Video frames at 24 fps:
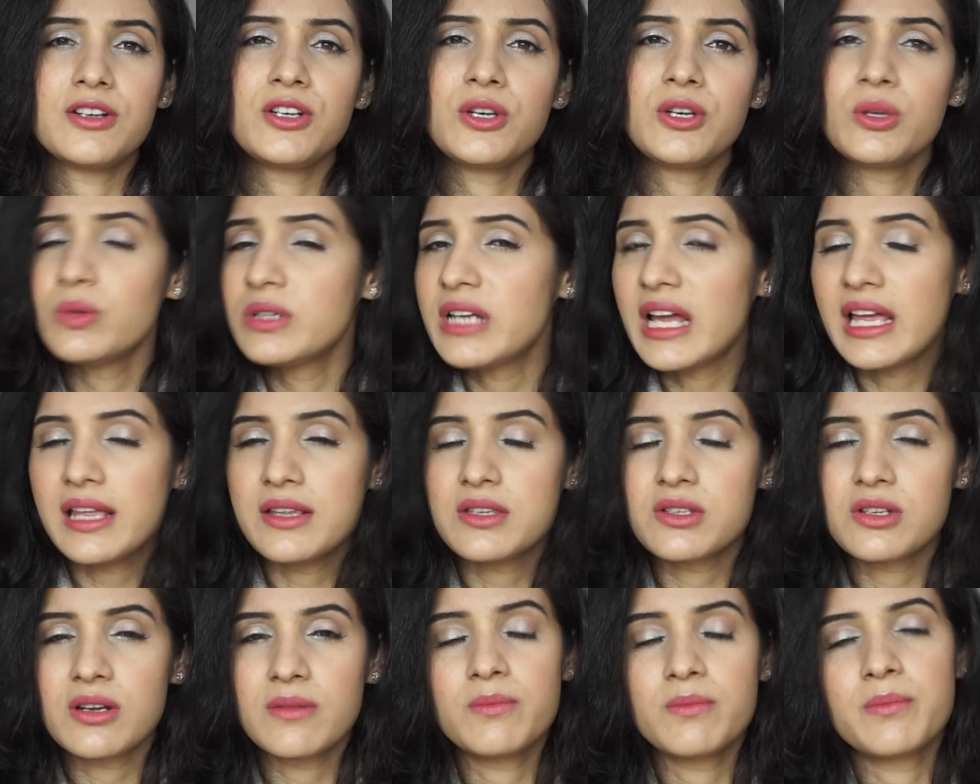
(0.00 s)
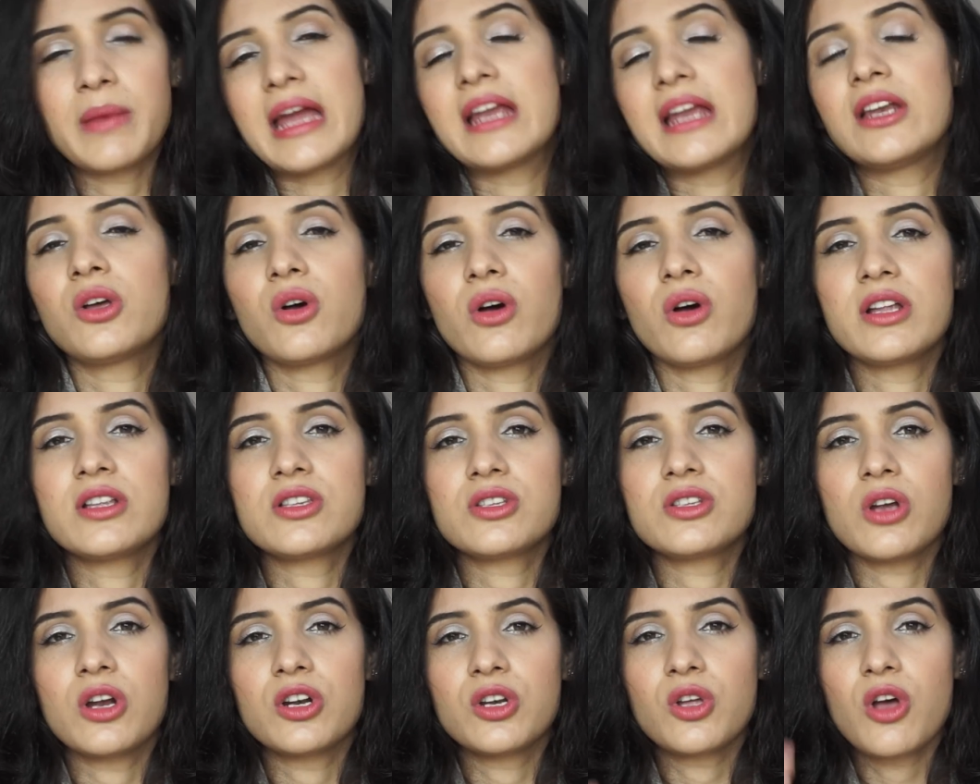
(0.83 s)
2 times from
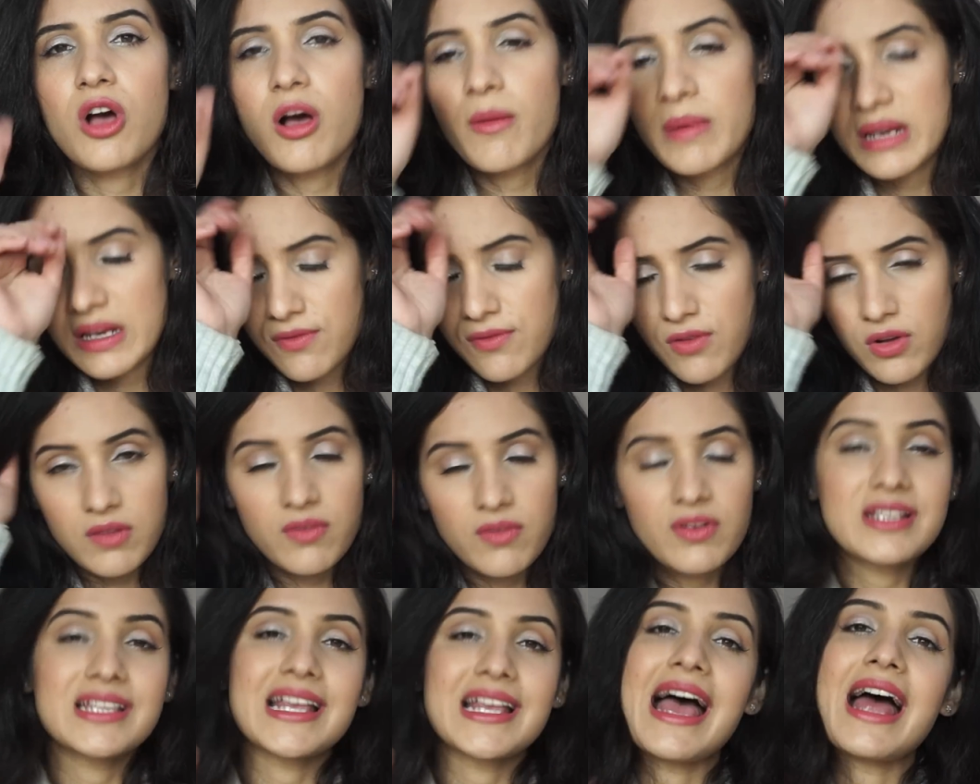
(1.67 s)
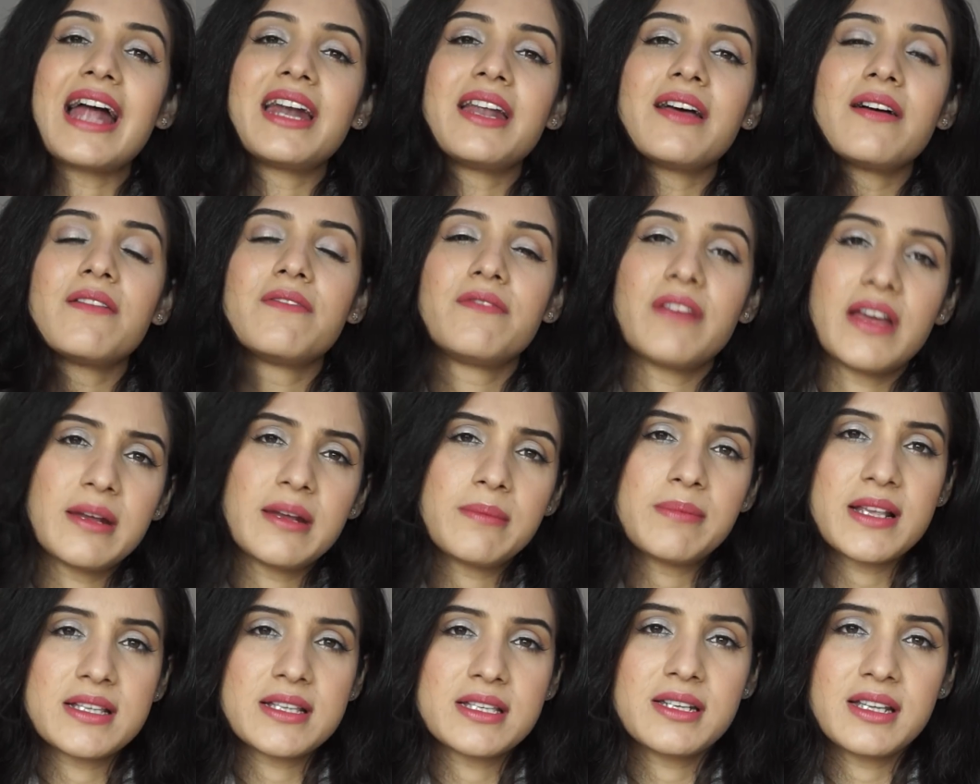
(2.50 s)
buyingcoins.com, and I've always had a very
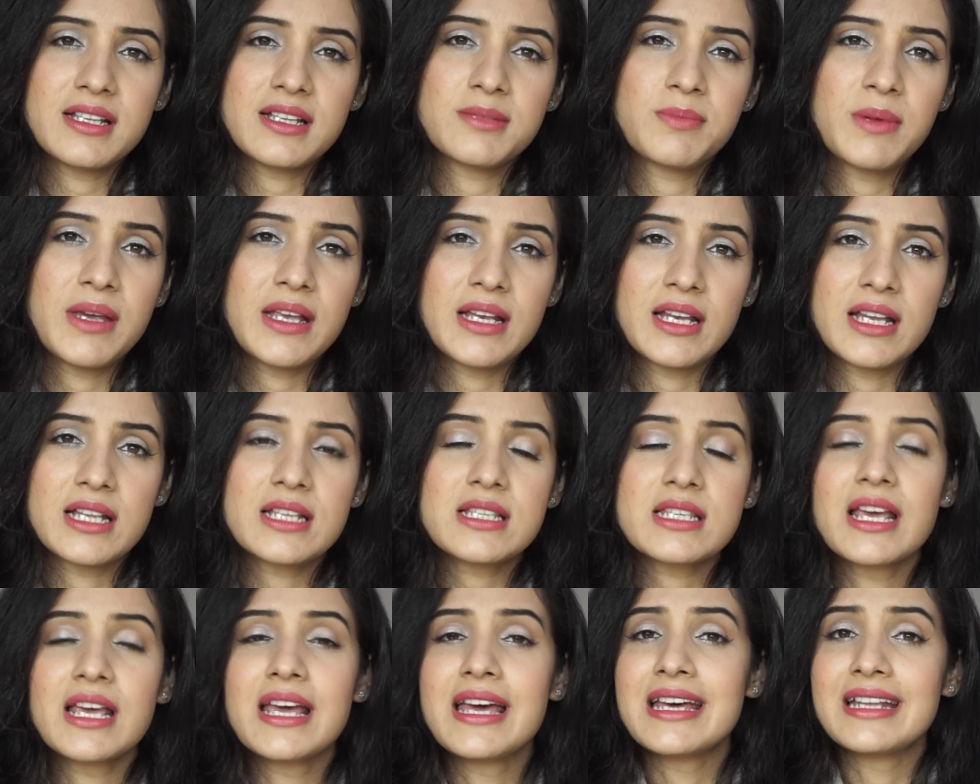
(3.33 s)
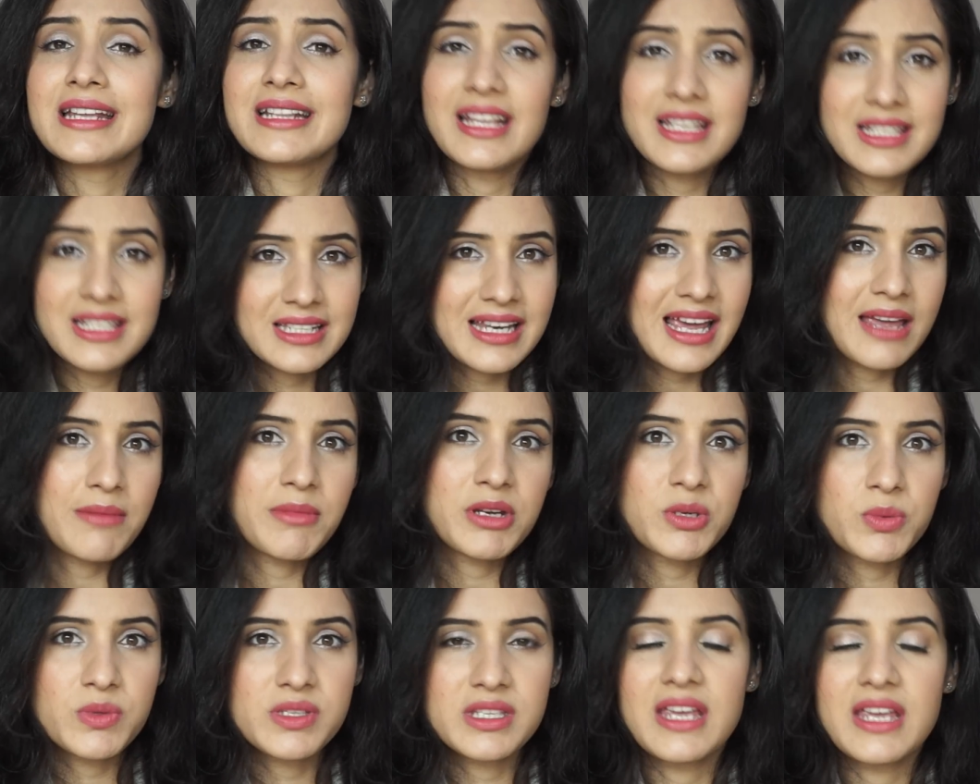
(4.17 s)
pleasant experience. This time
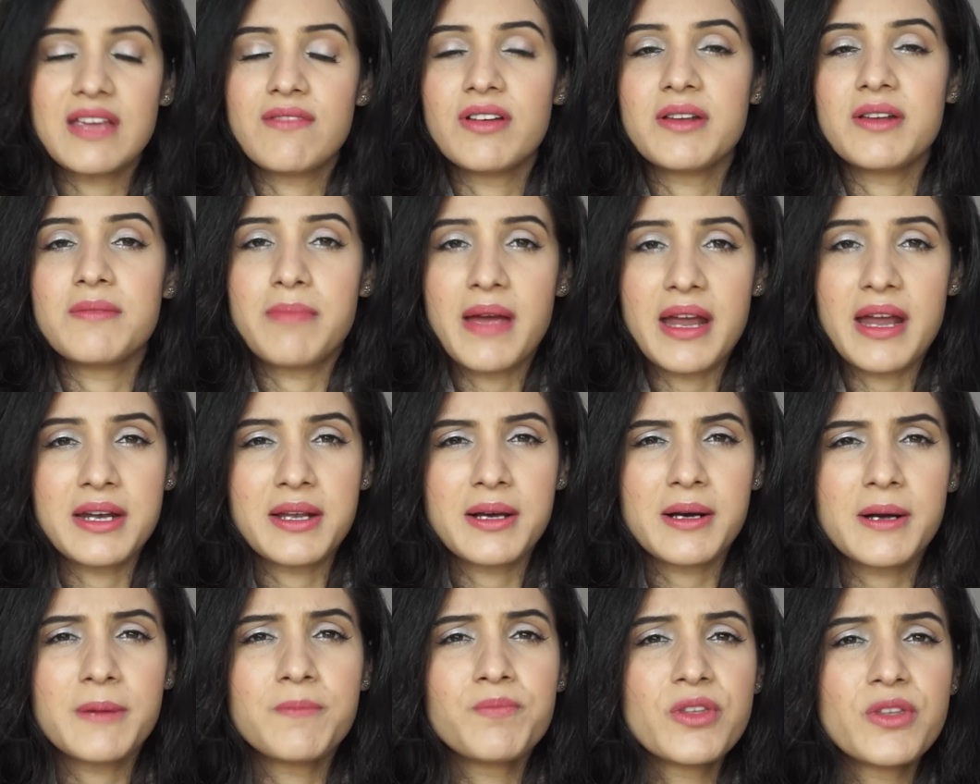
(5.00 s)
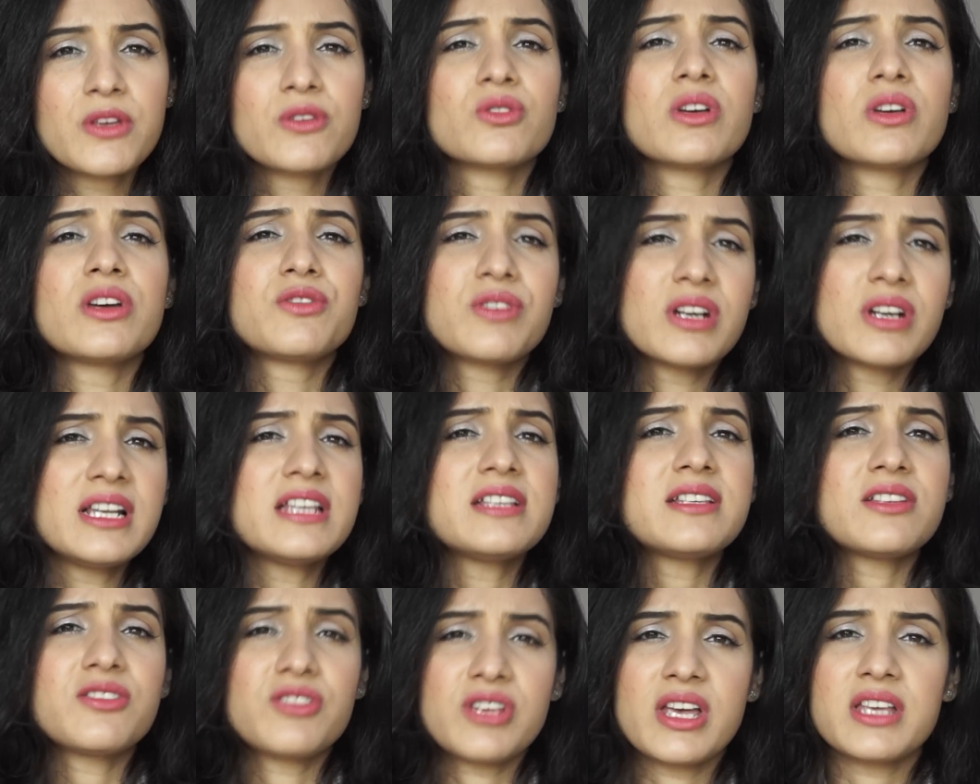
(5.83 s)
it was even better. So I really
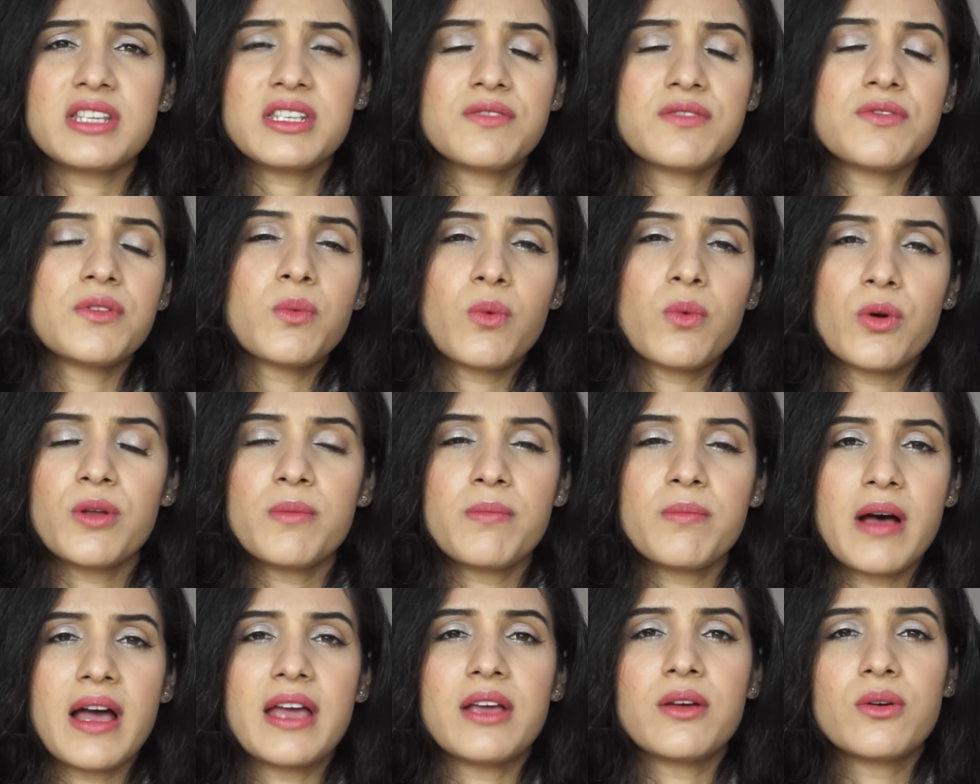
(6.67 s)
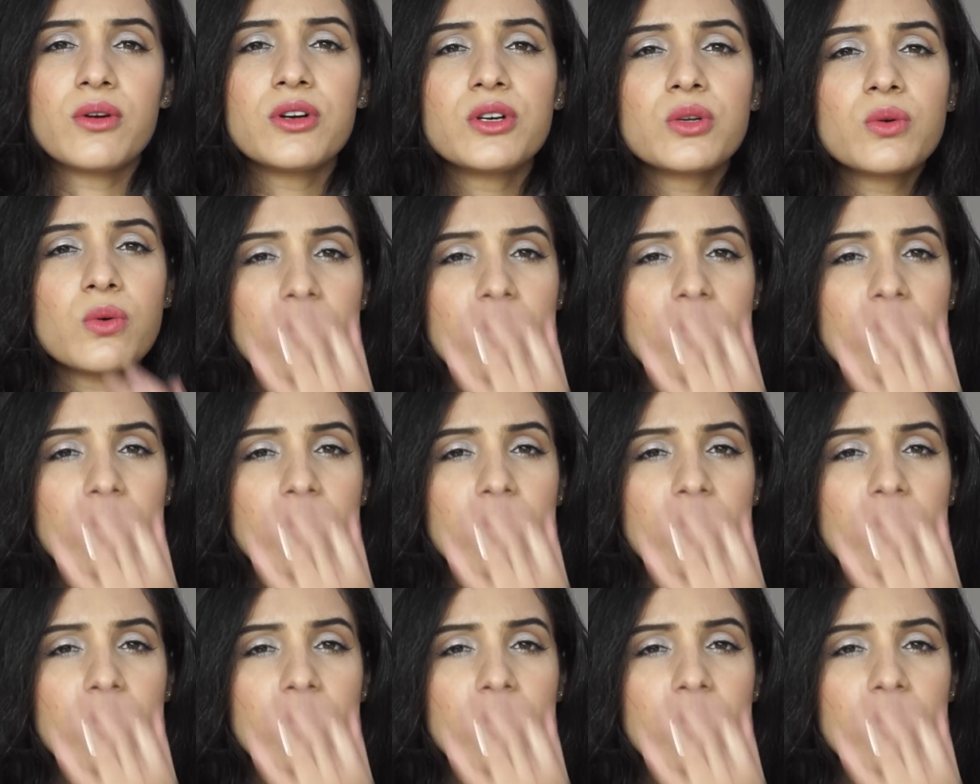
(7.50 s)
suggest, if you want to buy good